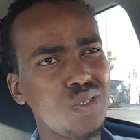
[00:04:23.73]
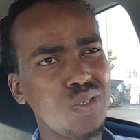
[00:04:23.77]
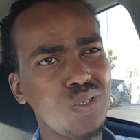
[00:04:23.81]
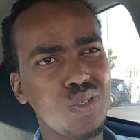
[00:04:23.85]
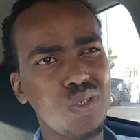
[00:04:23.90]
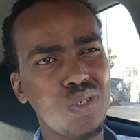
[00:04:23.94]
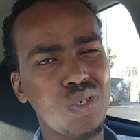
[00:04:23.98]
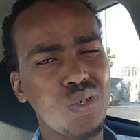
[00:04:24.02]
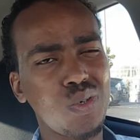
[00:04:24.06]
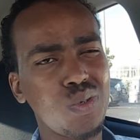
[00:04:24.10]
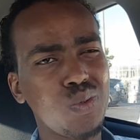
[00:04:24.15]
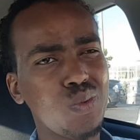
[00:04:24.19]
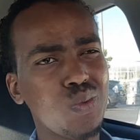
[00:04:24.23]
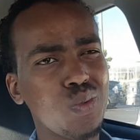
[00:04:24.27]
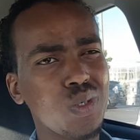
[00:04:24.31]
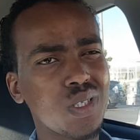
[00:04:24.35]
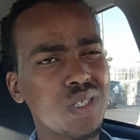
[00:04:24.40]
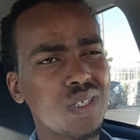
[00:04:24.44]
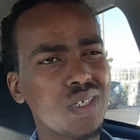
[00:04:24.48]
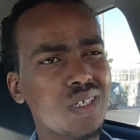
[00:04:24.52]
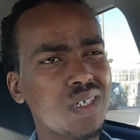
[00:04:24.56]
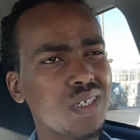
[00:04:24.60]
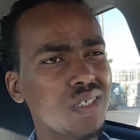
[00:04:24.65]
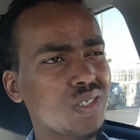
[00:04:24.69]
You don't
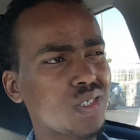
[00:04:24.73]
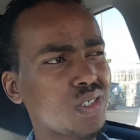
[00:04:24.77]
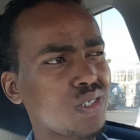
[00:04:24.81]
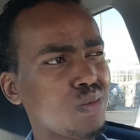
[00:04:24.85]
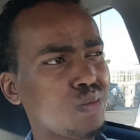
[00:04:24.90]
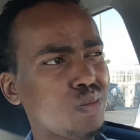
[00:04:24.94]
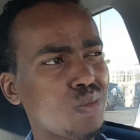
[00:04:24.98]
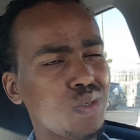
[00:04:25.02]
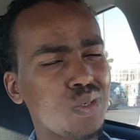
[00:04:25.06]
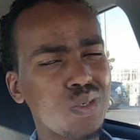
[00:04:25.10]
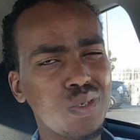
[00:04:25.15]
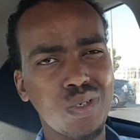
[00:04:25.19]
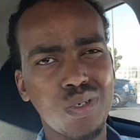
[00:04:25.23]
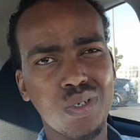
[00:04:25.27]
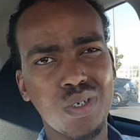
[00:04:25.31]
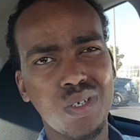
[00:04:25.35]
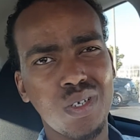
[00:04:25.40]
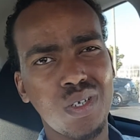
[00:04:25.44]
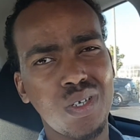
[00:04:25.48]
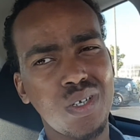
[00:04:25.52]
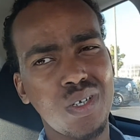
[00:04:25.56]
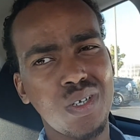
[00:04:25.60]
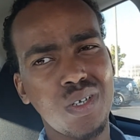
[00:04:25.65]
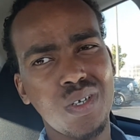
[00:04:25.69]
want the customer,
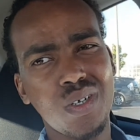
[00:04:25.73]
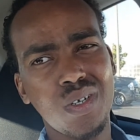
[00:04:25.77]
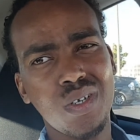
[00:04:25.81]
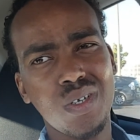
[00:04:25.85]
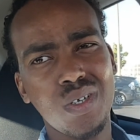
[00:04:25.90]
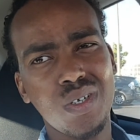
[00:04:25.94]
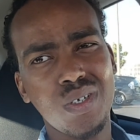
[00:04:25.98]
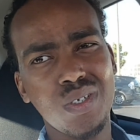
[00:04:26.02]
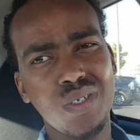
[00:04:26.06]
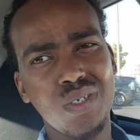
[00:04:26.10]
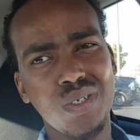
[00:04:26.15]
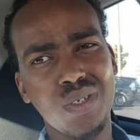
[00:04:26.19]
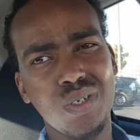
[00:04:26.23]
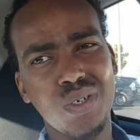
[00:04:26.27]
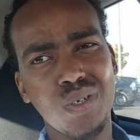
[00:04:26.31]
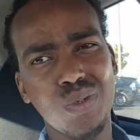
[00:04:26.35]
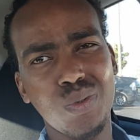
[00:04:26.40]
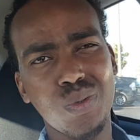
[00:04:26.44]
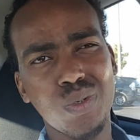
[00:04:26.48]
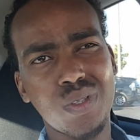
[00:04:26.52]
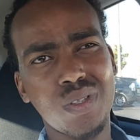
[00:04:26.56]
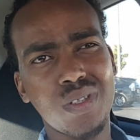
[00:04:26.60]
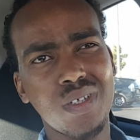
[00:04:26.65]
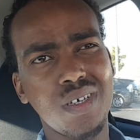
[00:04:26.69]

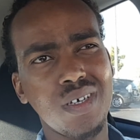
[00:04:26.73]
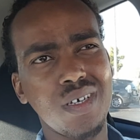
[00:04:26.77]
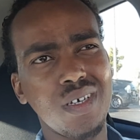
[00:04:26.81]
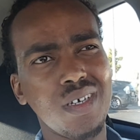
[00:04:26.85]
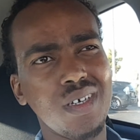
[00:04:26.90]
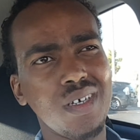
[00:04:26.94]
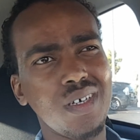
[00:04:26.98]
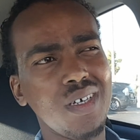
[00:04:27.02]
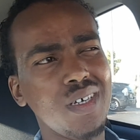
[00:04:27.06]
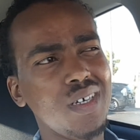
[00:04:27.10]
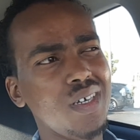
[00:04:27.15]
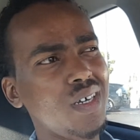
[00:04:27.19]
with a